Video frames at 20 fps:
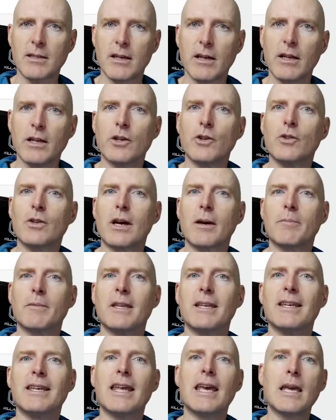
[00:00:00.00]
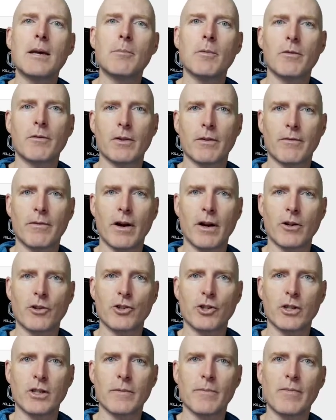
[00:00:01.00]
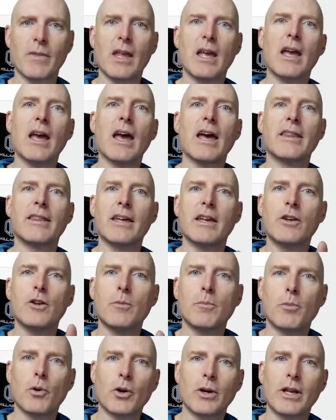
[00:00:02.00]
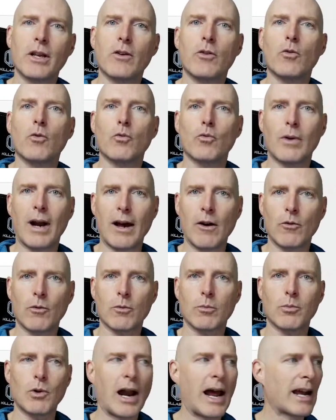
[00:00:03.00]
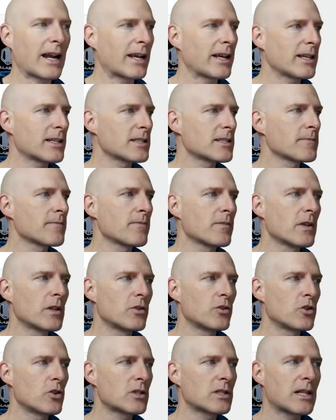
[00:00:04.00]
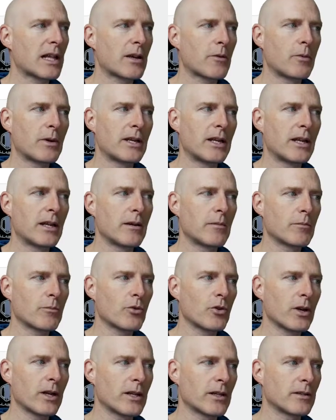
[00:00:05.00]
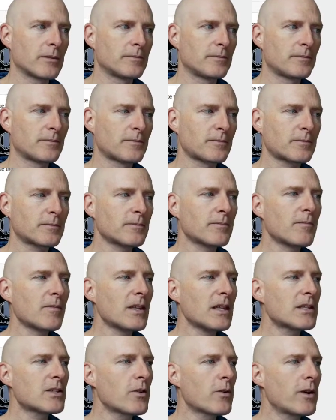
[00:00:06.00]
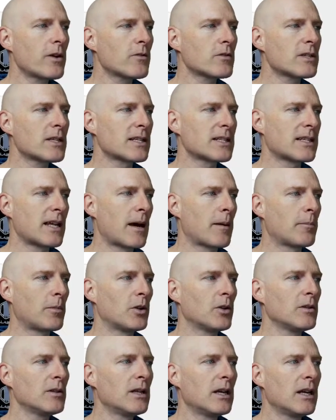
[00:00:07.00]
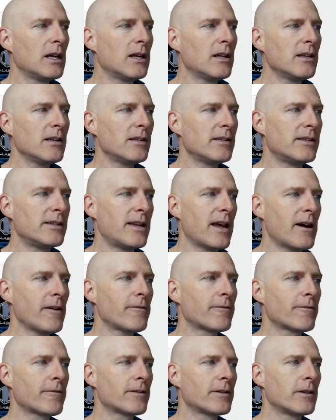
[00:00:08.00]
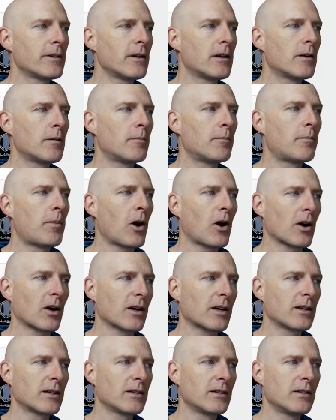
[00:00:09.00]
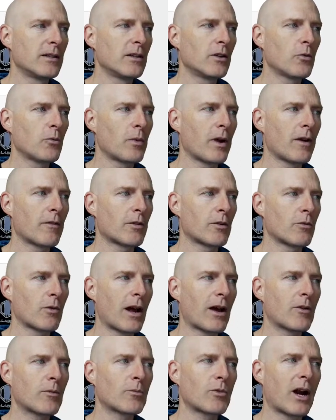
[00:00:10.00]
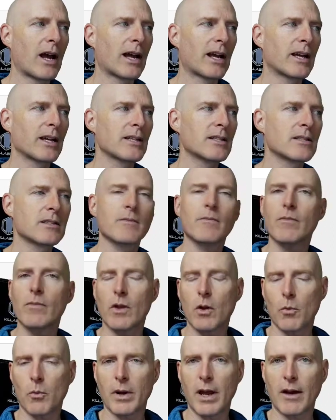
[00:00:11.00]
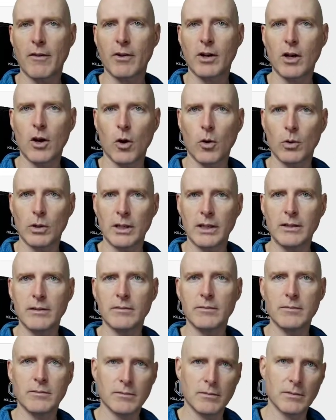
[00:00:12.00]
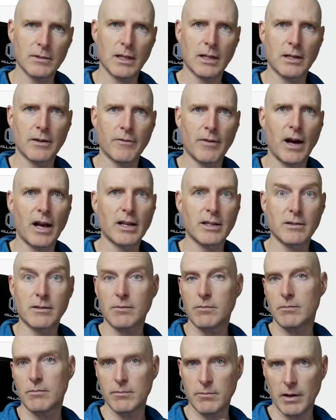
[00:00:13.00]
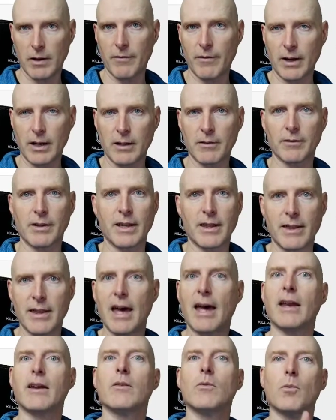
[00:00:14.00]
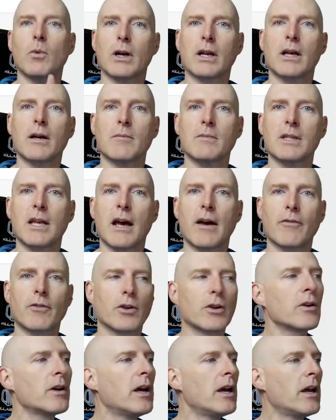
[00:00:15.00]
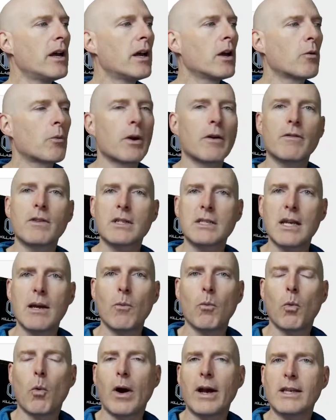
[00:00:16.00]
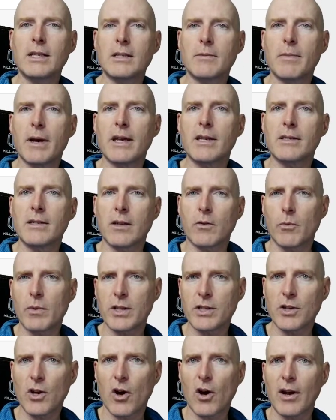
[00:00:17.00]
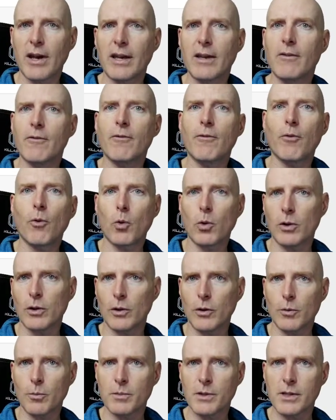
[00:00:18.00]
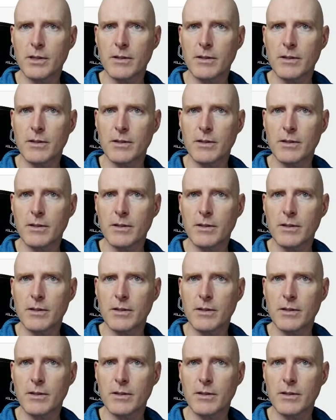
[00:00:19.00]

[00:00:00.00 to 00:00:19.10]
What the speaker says: you type the name of the function, and then you put in round brackets, just like we did in print. So here's an example, def bark. We have the round brackets, we have a colon that defines effectively then what comes after. We have the same white space that we saw in for loops